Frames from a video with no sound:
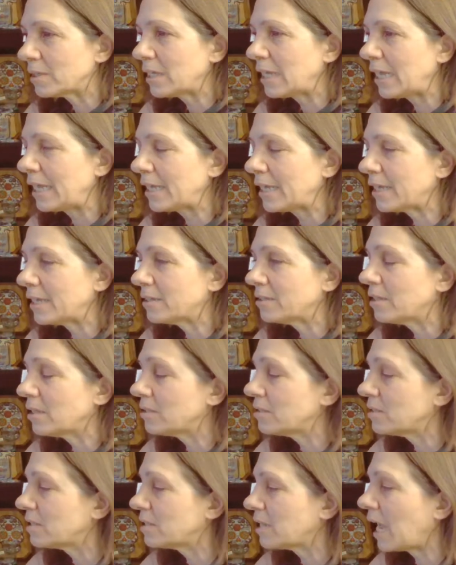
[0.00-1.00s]
and
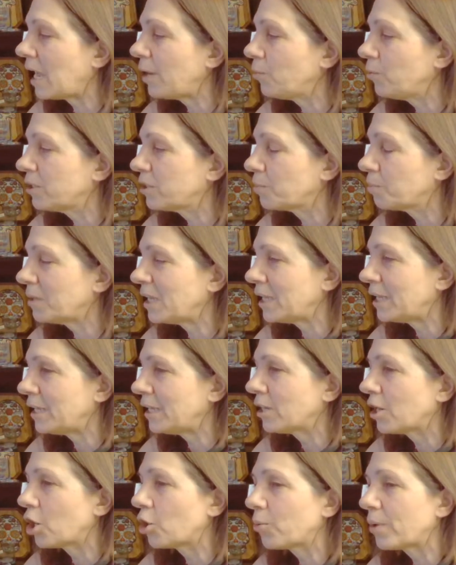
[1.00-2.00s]
sat with
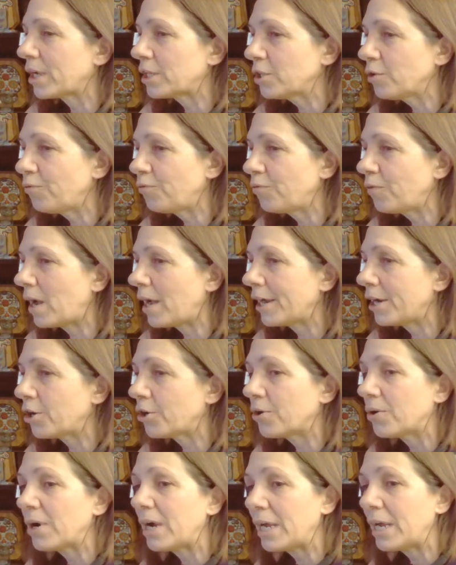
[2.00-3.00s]
me around the
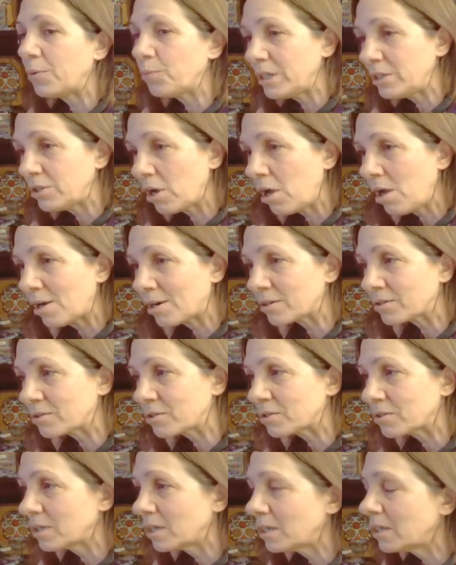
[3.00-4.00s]
fire and we
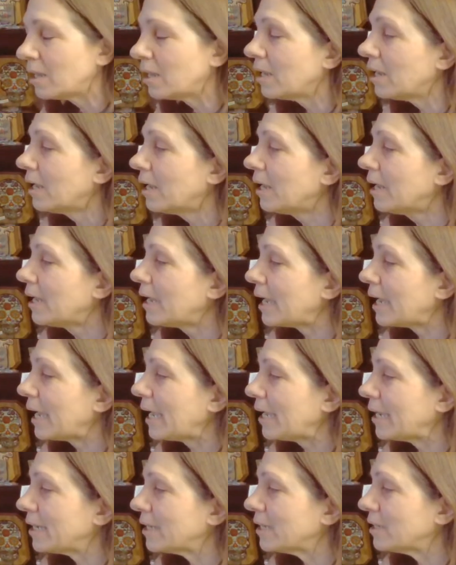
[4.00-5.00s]
talked.
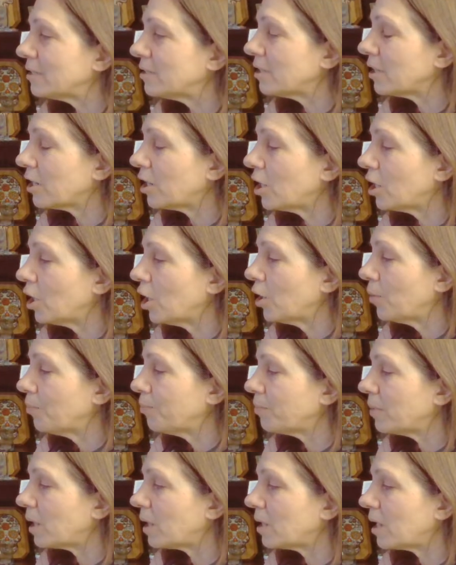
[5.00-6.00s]
And, um,
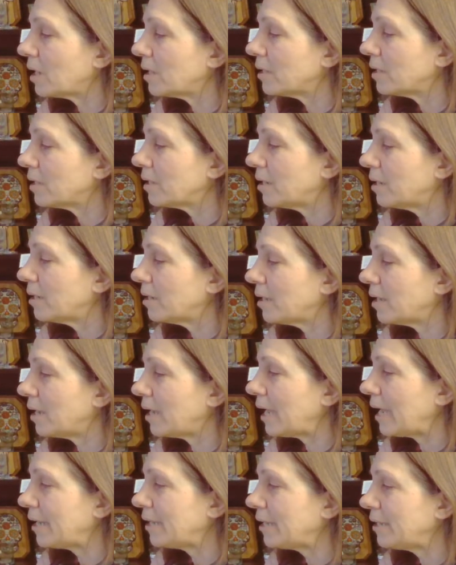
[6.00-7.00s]

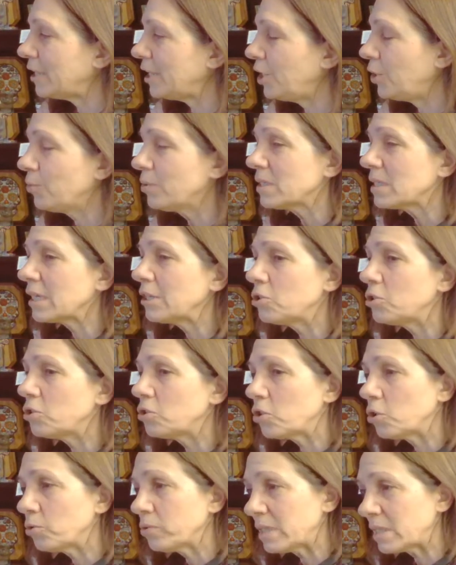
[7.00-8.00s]
and he was like
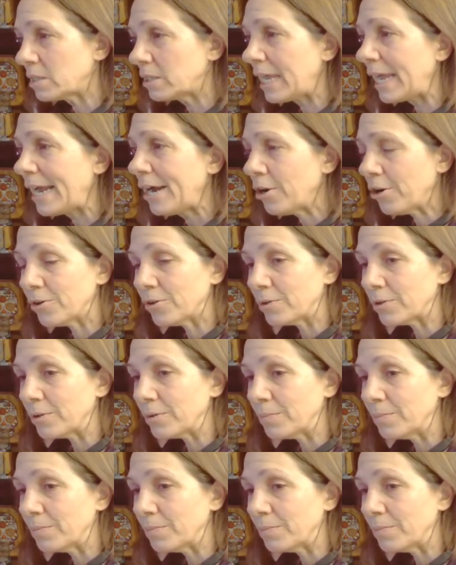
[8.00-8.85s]
so scared.